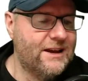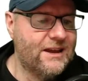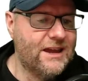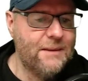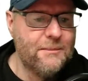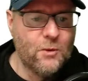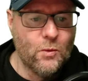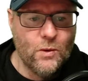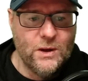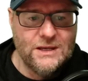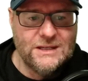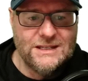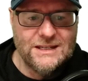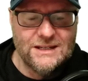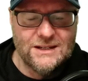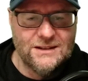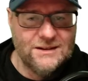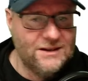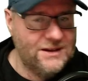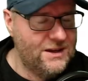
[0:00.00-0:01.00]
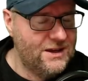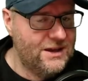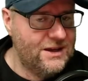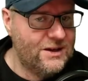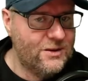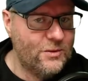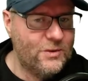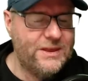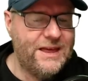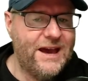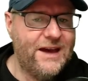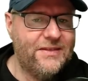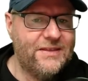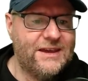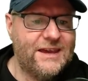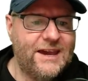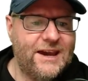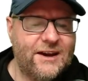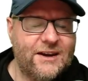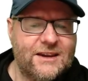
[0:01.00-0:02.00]
Okay, but we did it without the
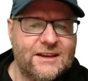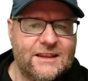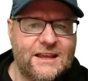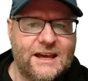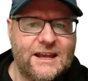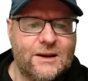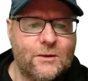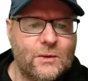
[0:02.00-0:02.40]
calculator.